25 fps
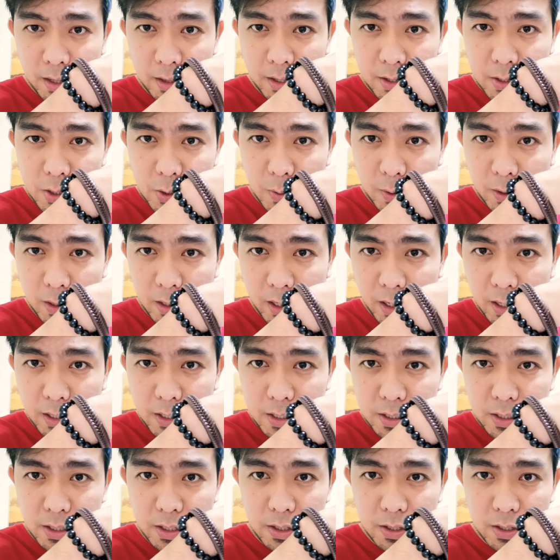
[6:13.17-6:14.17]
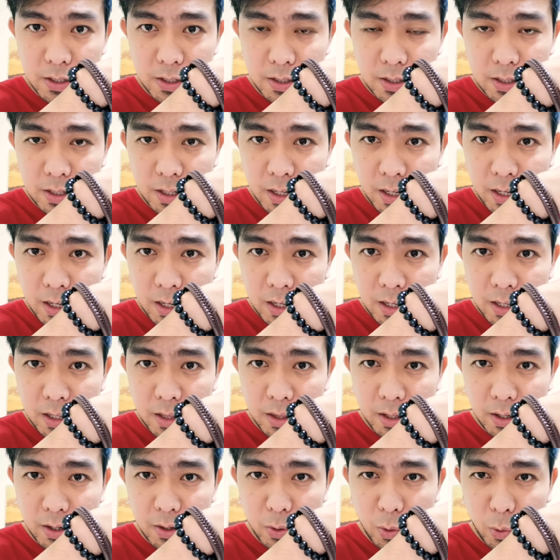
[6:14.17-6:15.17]
This one, guys, this is
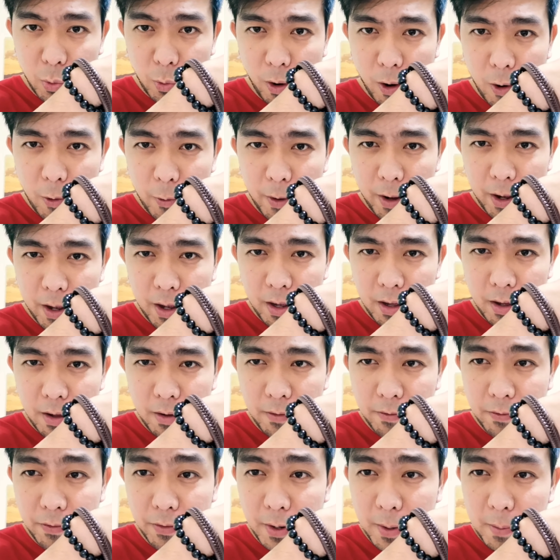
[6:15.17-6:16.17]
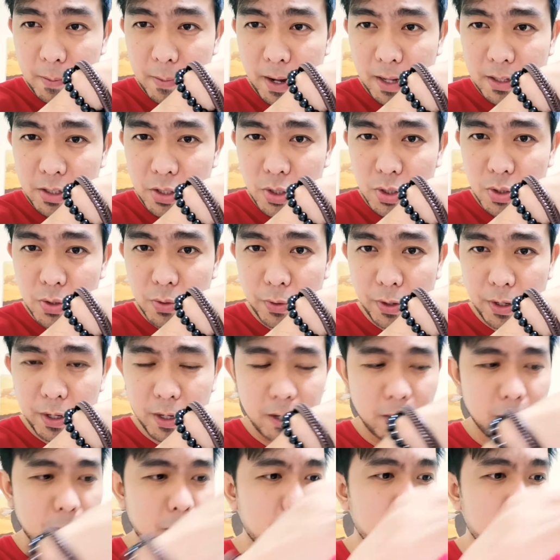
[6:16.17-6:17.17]
the Huawei Freebuds 3.